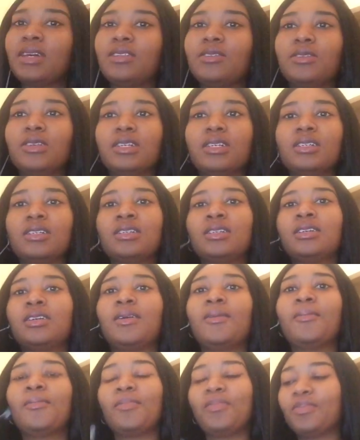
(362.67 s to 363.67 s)
I doing?
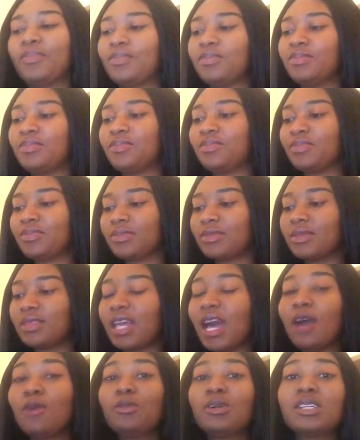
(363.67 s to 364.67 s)

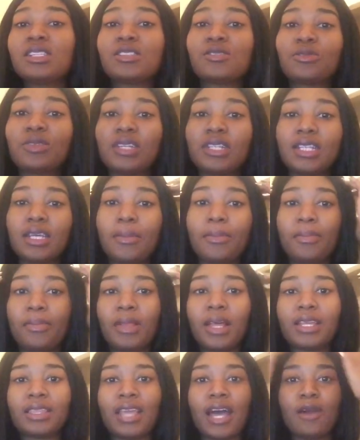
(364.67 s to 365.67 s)
that was really
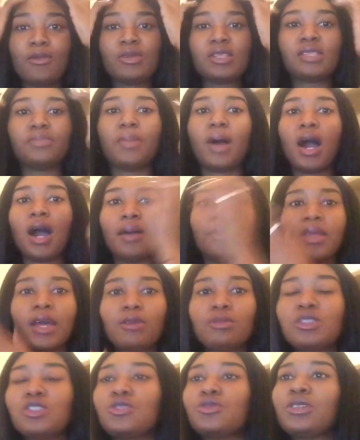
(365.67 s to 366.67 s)
like that was bomb.
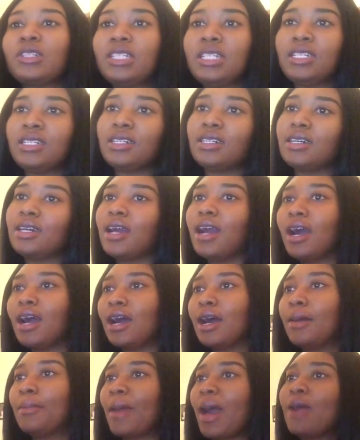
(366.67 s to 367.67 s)
That was really good.
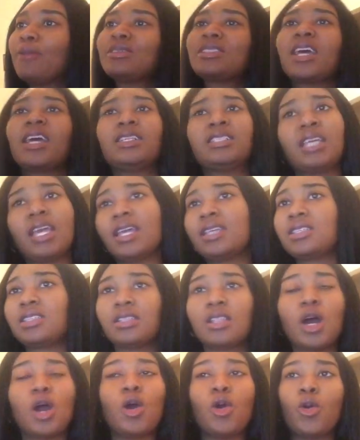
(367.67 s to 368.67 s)
Um, I was like
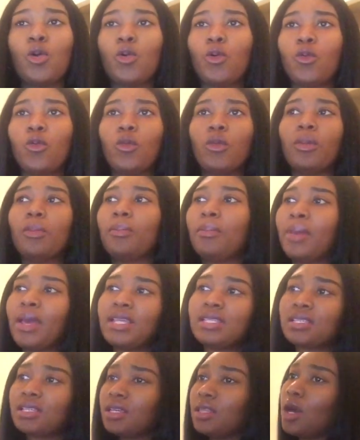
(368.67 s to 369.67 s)
dancing the whole
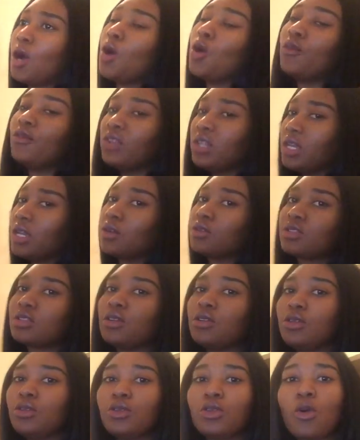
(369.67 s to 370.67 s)
basically the whole video,
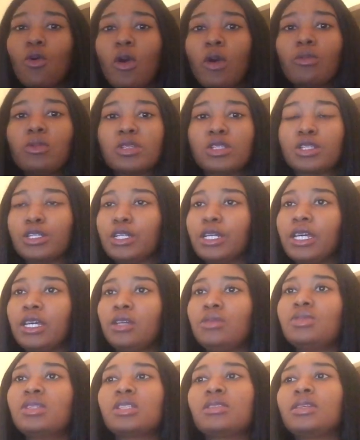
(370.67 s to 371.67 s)
so you know it was good.
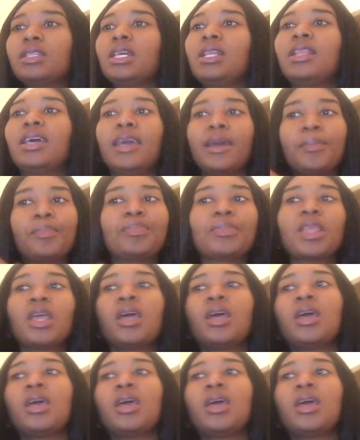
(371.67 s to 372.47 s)
It was really lit.